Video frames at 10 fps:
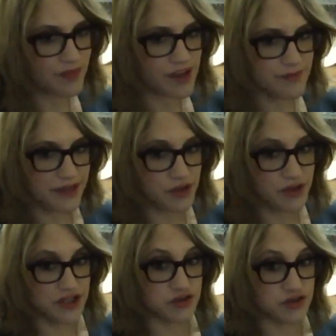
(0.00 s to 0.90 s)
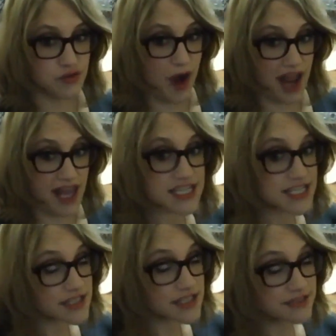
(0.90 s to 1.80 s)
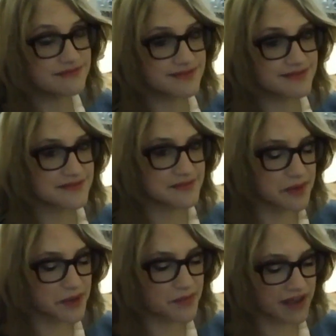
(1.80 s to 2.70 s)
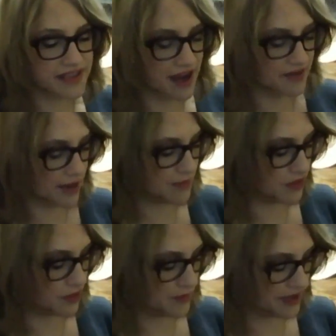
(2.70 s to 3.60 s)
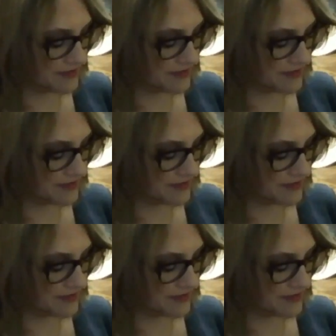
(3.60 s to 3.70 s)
I mean, you can try it, but you might die of hypothermia.